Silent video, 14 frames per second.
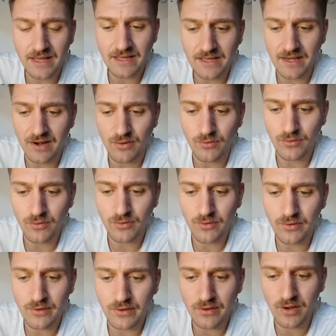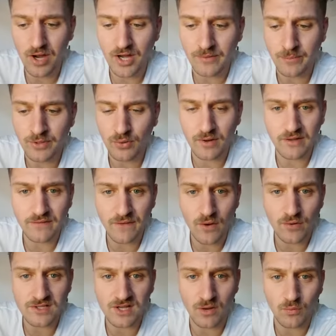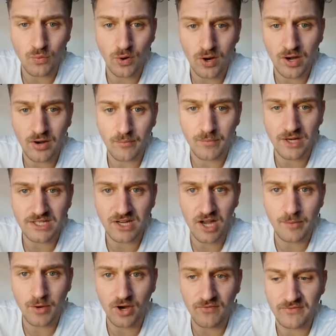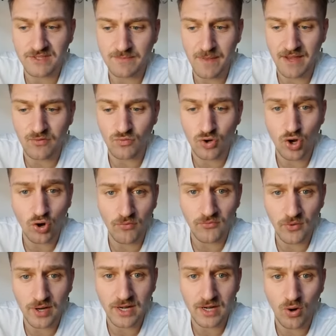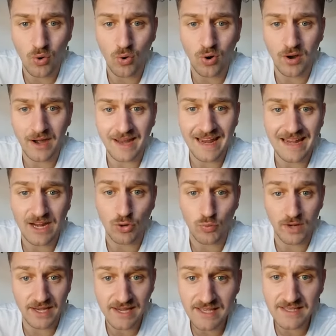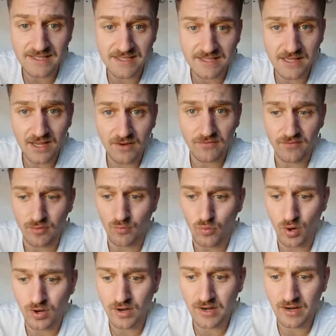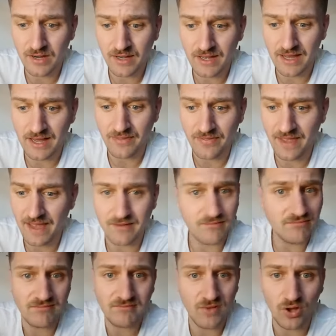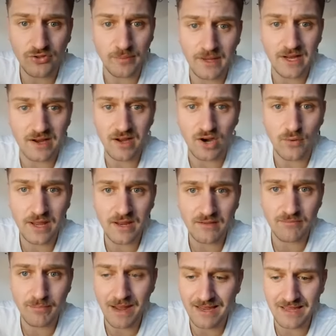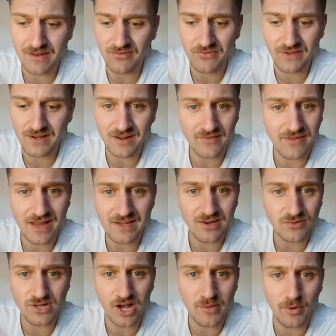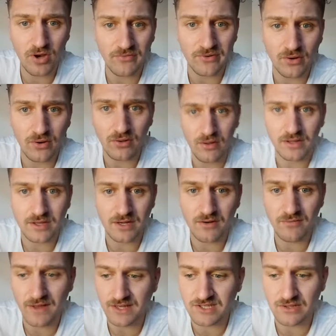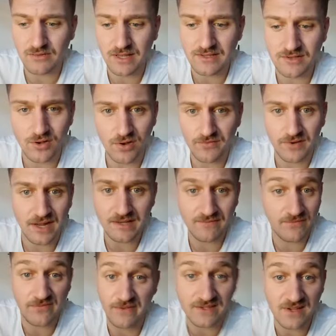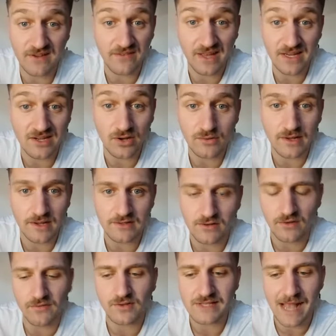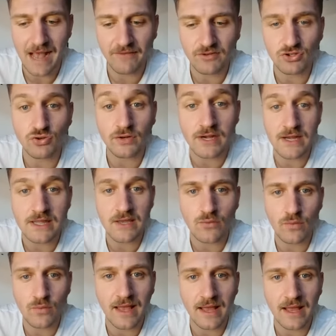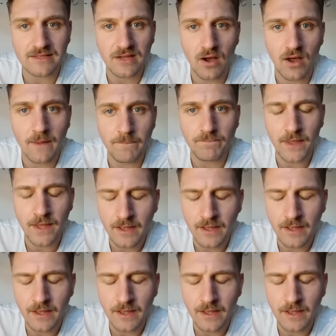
you know uh, I purely focus on work my time off is spent recovering or getting a release from work and then ultimately I go in back in feeling like I've had no time off at all you know I've had 2 days off and I feels like I've had no days off because I haven't done anything with that time